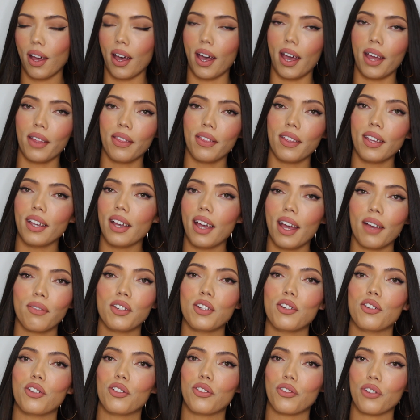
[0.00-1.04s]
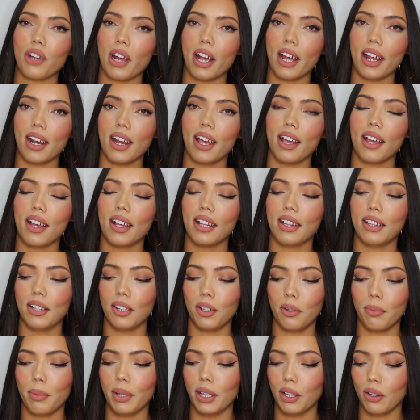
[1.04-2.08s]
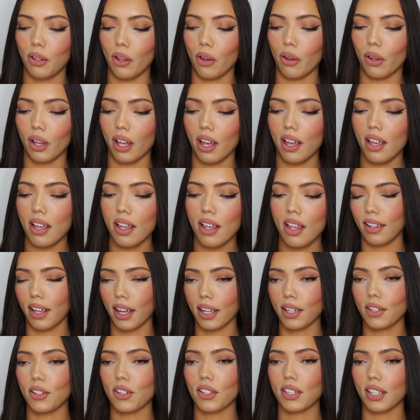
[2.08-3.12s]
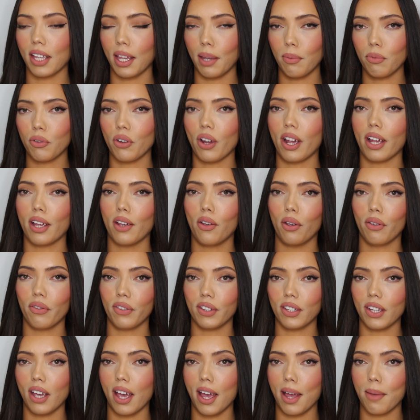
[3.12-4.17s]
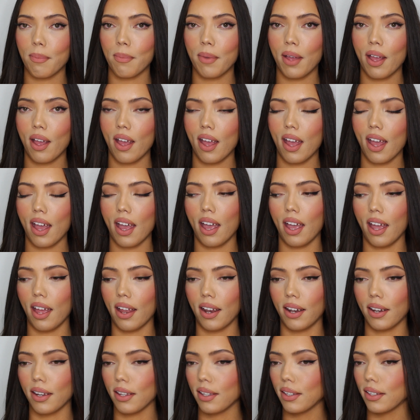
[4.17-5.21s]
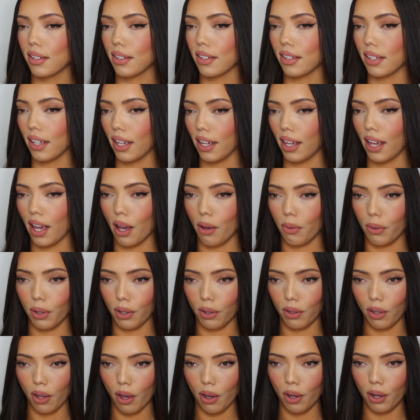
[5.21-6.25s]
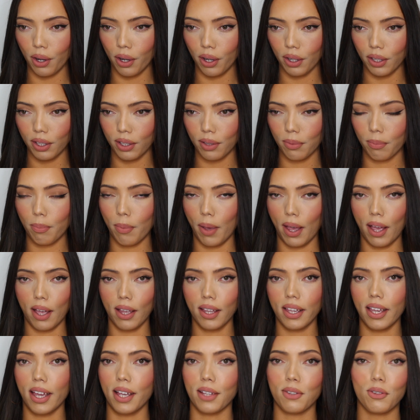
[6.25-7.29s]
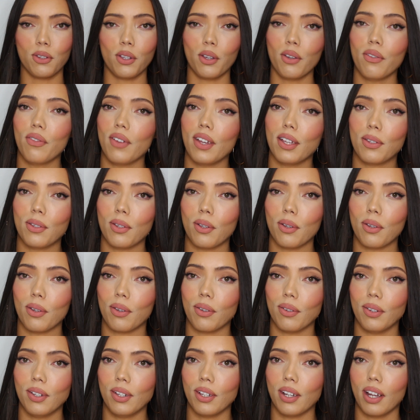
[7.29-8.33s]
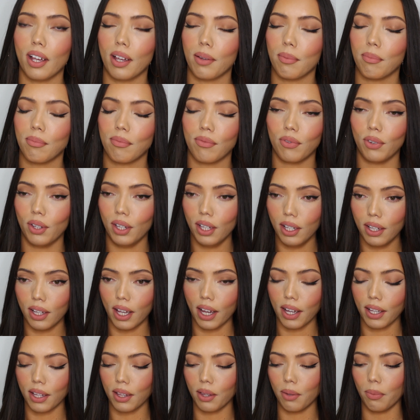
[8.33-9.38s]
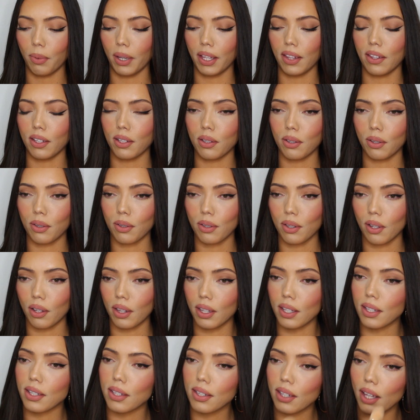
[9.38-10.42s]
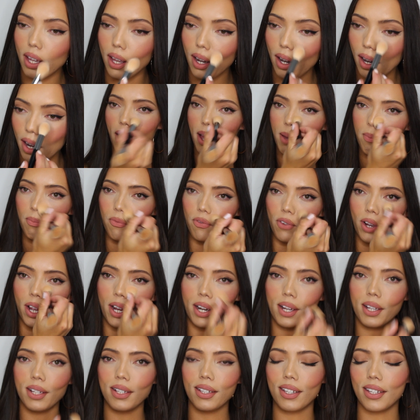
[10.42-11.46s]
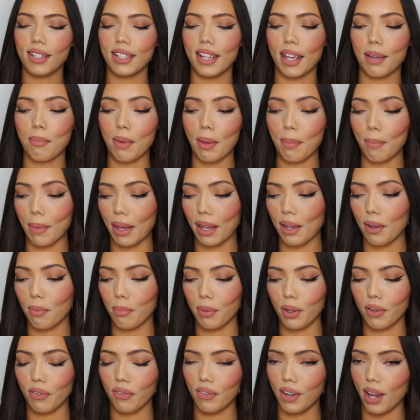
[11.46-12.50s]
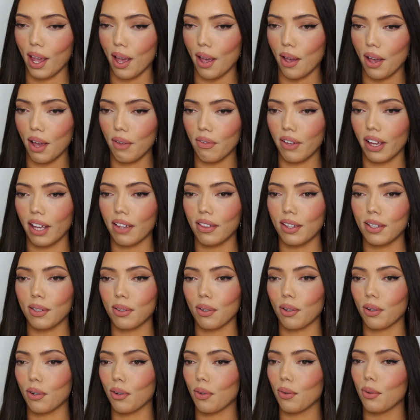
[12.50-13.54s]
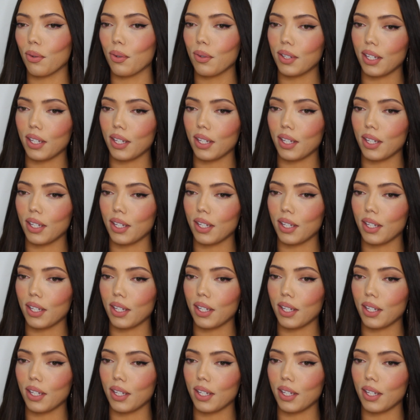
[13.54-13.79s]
I think I have to just try it out a little bit longer, like just keep trying it over time and see how it goes. But yeah, so far so good. I'm really liking the way this looks on the skin. I'm ready to take my makeup off now. I've had this on all